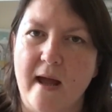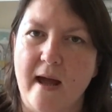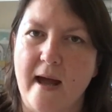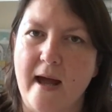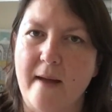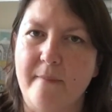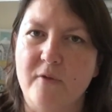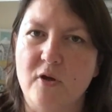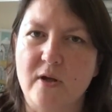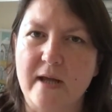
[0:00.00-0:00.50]

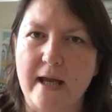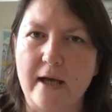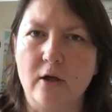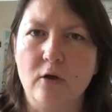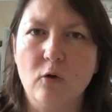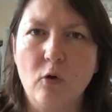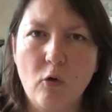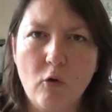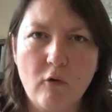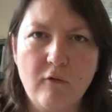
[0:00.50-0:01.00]
You get an
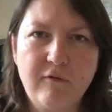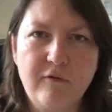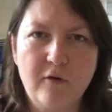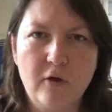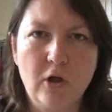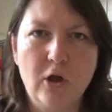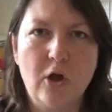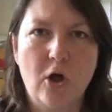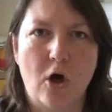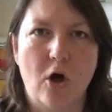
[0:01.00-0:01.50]
awful
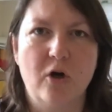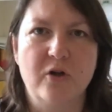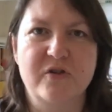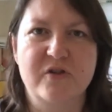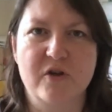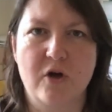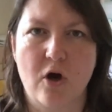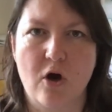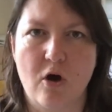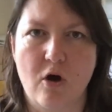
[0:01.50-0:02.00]

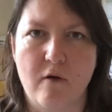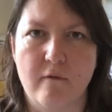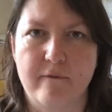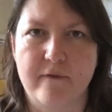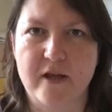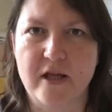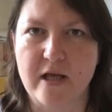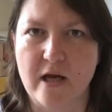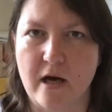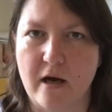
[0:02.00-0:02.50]
lot of
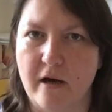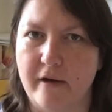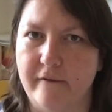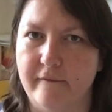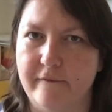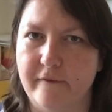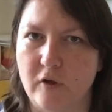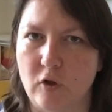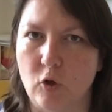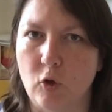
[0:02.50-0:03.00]
yarn
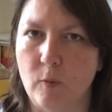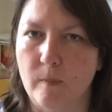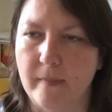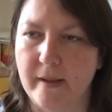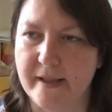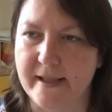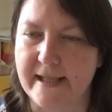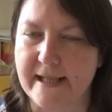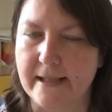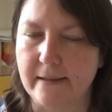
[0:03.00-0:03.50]
for your
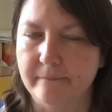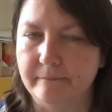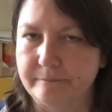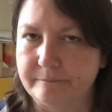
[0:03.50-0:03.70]
money.